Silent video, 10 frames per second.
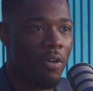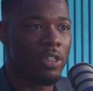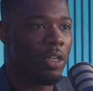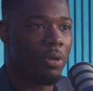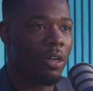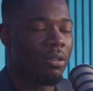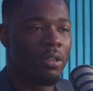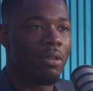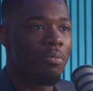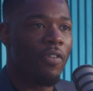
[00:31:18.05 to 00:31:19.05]
obviously we're not
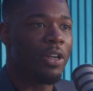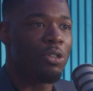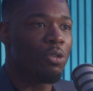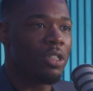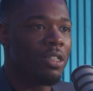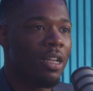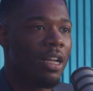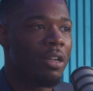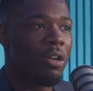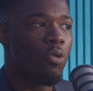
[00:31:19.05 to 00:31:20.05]
professionals, and,
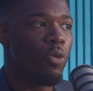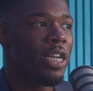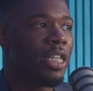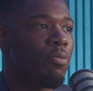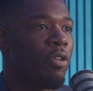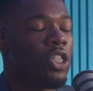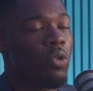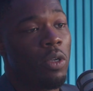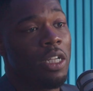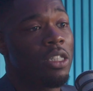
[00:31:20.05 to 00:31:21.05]
and we need to bring
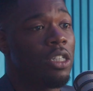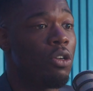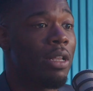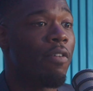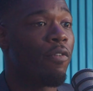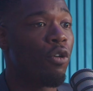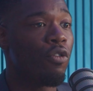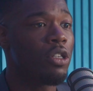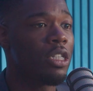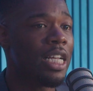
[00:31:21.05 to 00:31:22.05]
someone in to do that
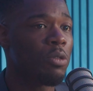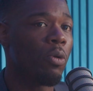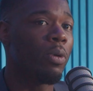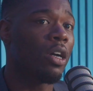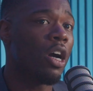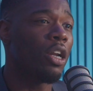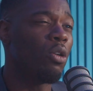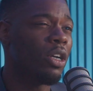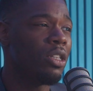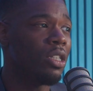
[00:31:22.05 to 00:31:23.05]
for us, and that's what we're kind of
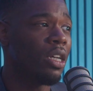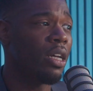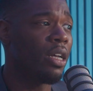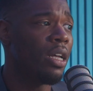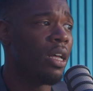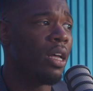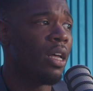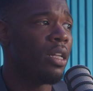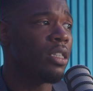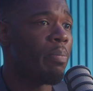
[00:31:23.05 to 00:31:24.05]
looking to
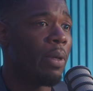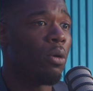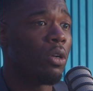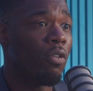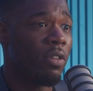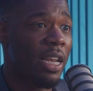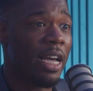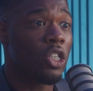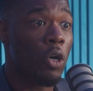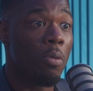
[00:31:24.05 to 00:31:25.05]
to build over the
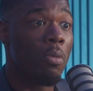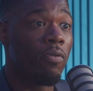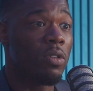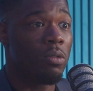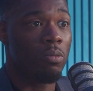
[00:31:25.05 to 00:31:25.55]
next couple of months.